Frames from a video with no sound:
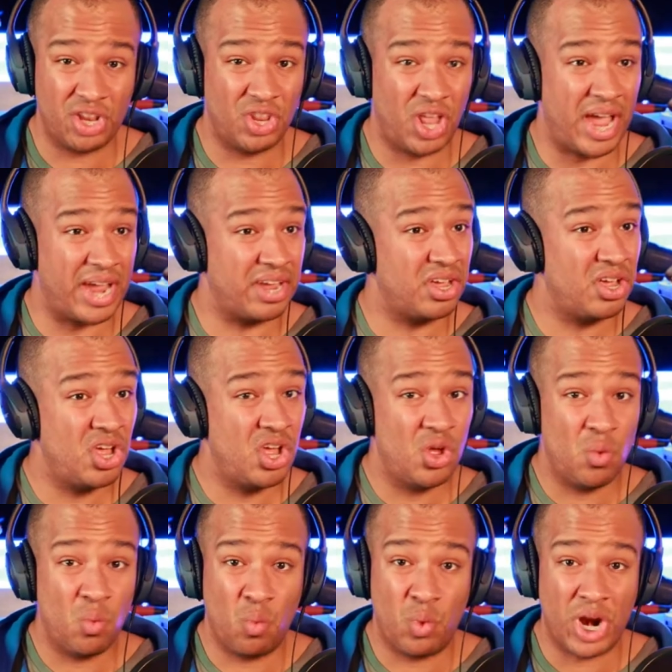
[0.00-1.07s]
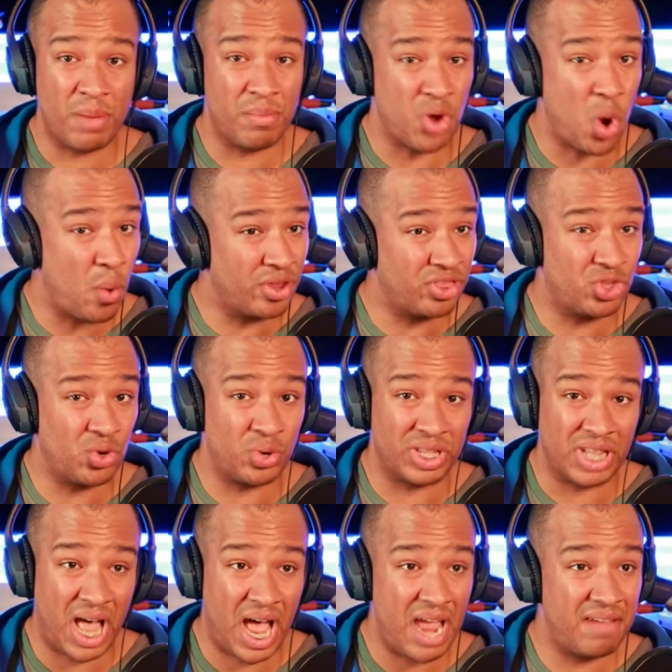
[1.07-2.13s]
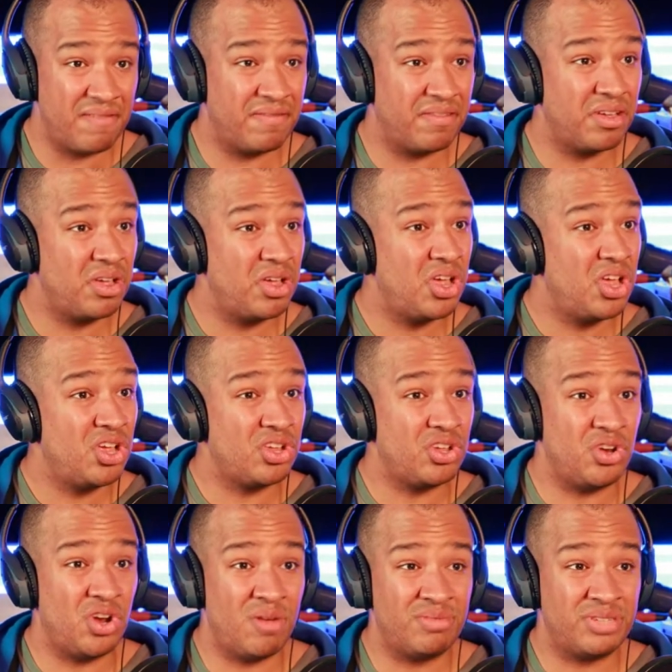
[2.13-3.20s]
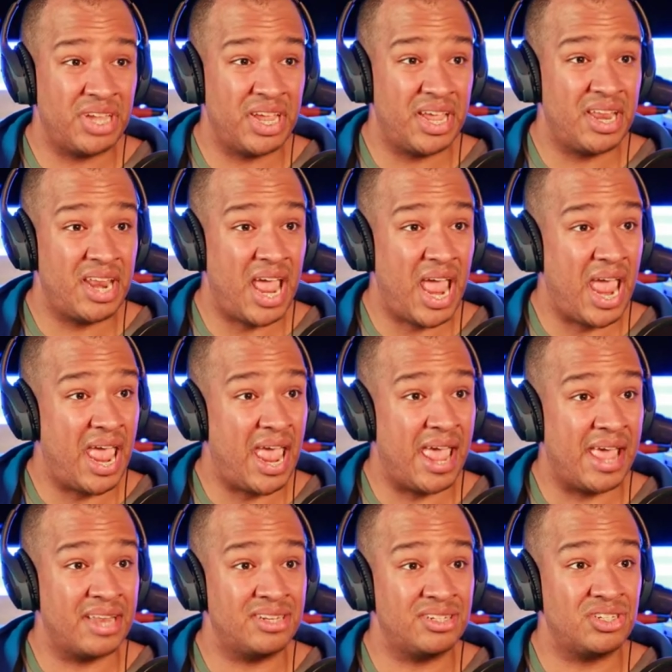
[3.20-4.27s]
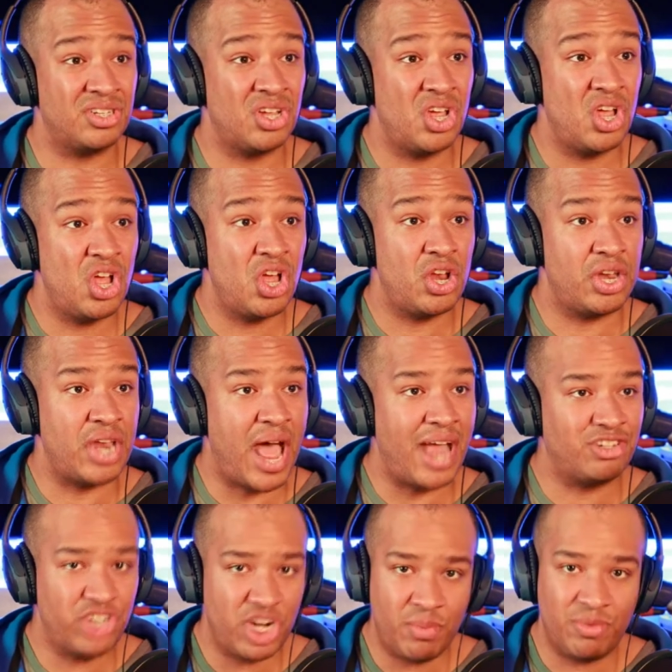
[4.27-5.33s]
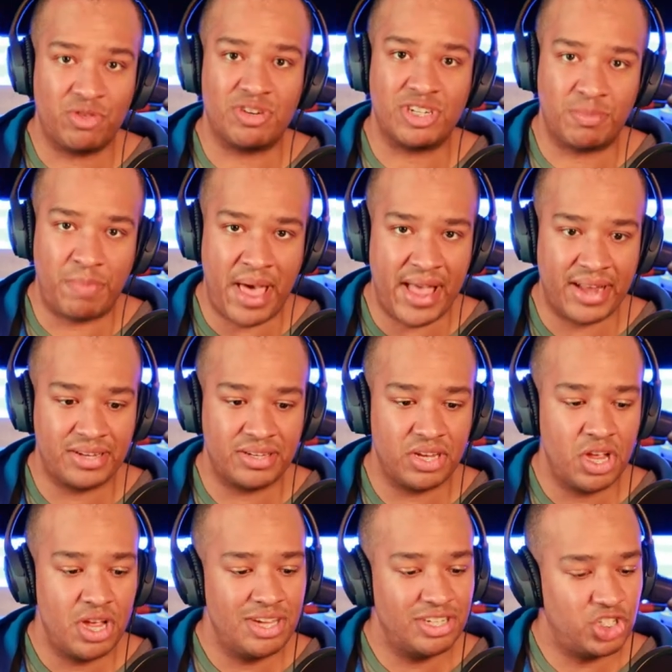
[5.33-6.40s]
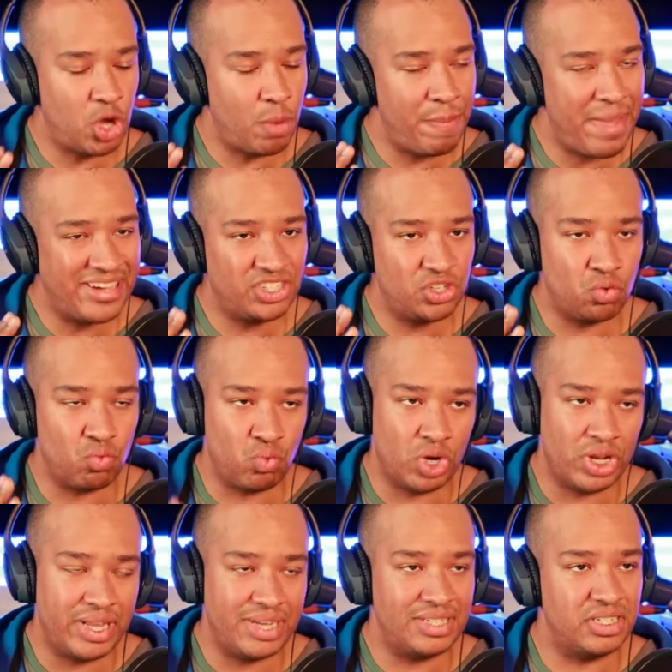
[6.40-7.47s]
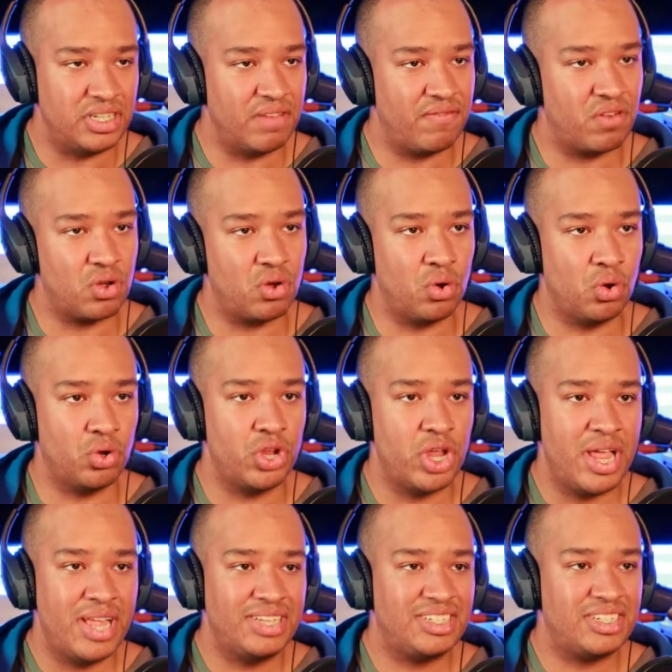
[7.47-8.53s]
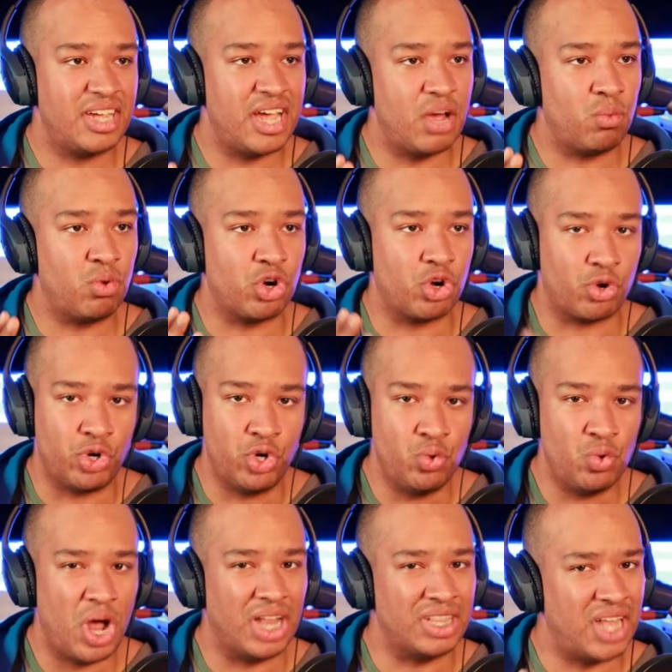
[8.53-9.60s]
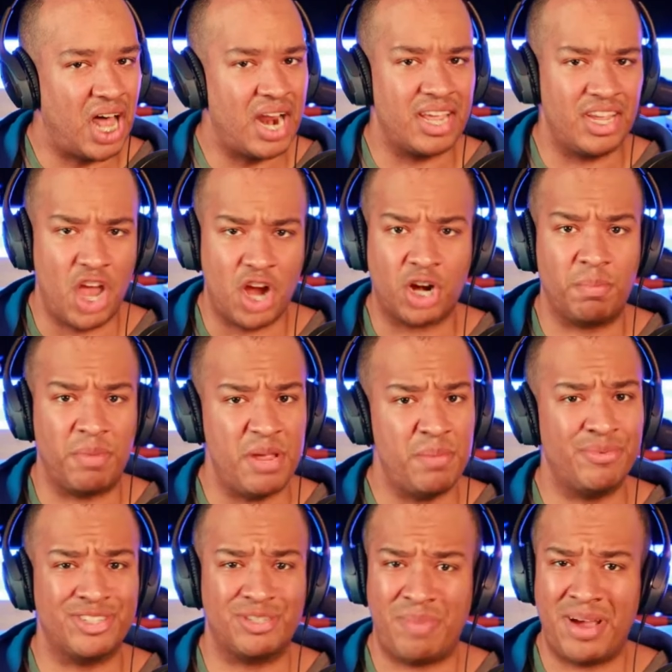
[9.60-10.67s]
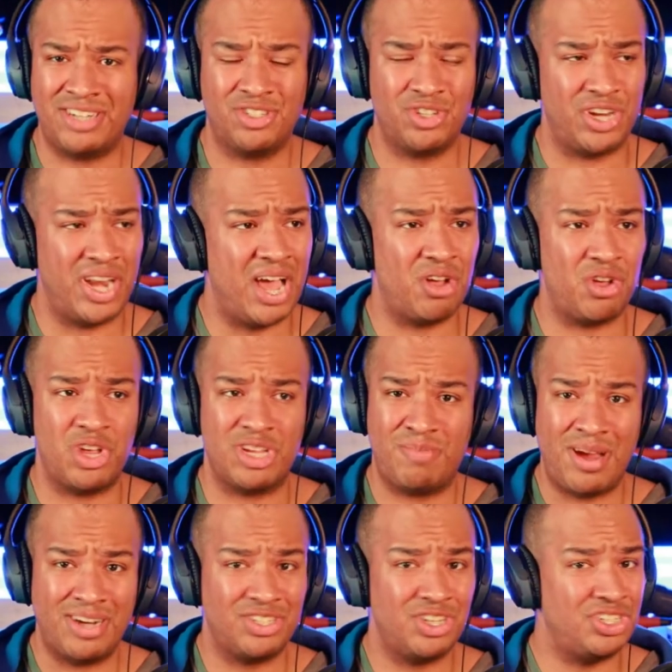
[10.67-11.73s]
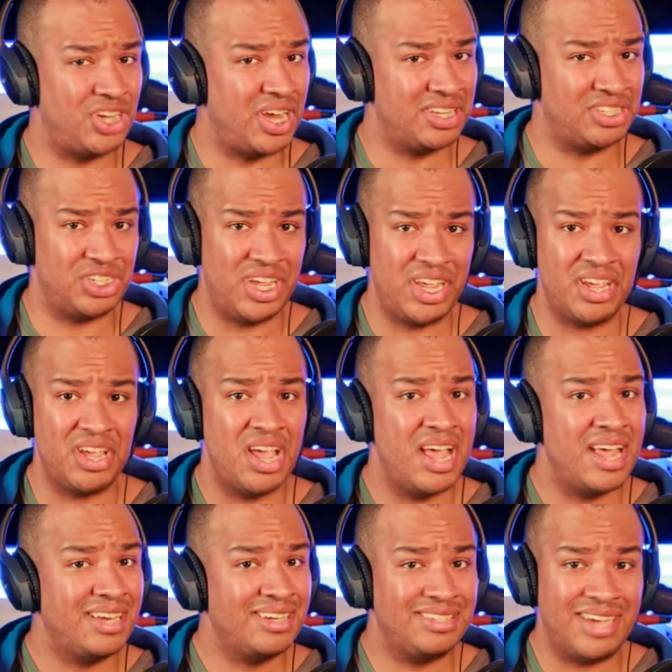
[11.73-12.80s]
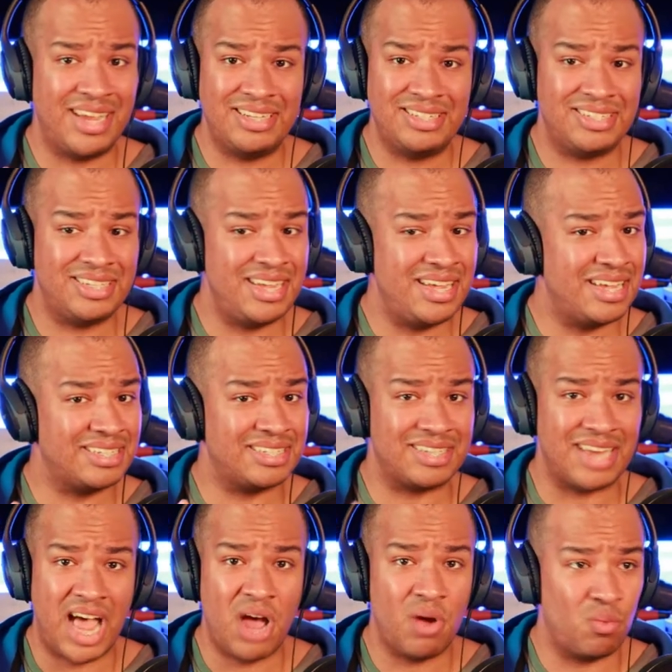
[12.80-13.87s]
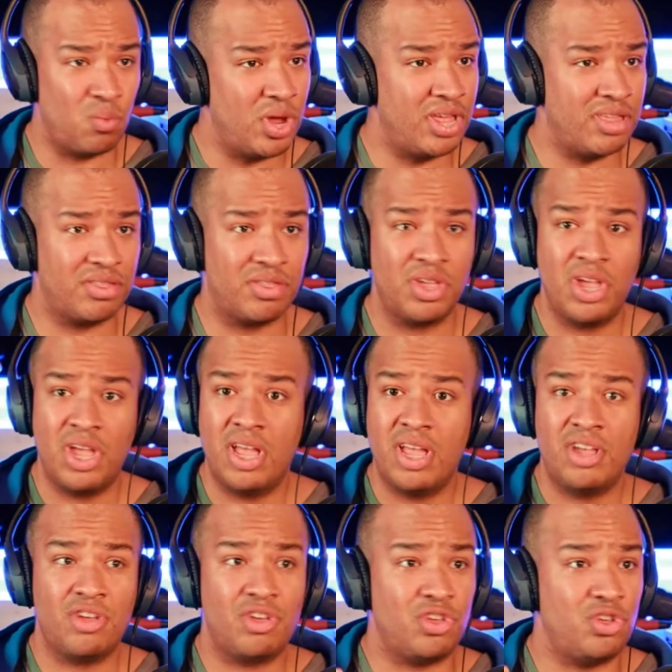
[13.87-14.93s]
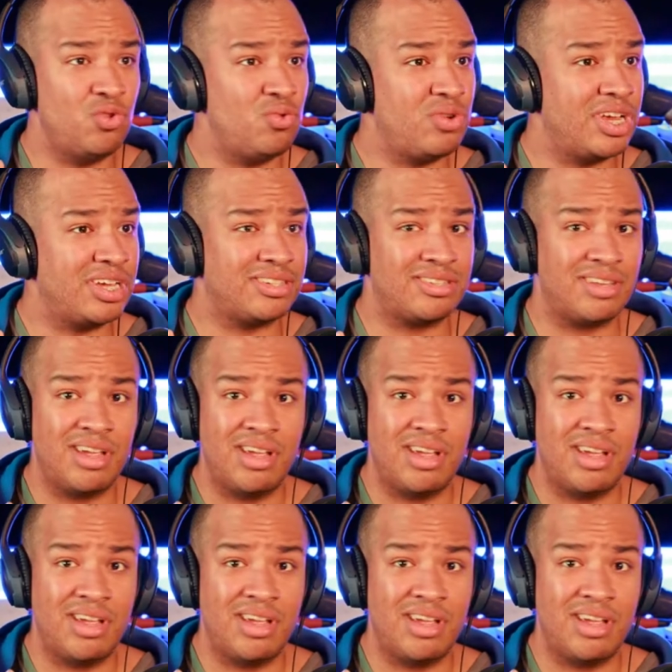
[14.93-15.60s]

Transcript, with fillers: like what I'm going through in life, you know what I'm saying? And not treating with respect. So it makes it really difficult to recruit a lot of younger people, especially now, especially Gen Z. Gen Z is not with you just